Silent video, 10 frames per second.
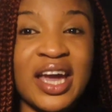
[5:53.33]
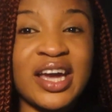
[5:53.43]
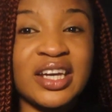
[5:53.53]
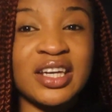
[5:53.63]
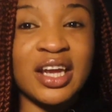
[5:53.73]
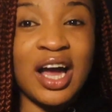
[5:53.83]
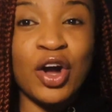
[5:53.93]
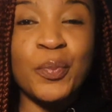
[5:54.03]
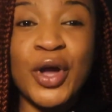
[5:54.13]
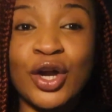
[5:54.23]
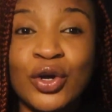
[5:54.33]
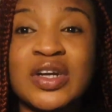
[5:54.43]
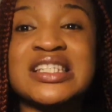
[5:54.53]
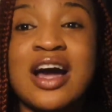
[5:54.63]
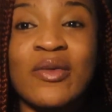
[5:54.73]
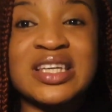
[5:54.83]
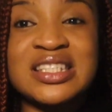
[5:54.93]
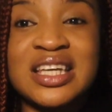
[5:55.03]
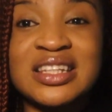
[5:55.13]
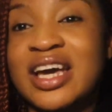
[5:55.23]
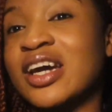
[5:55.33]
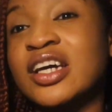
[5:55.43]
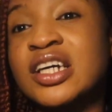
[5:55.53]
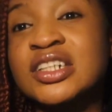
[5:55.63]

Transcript: And I hope y'all notice how I said that.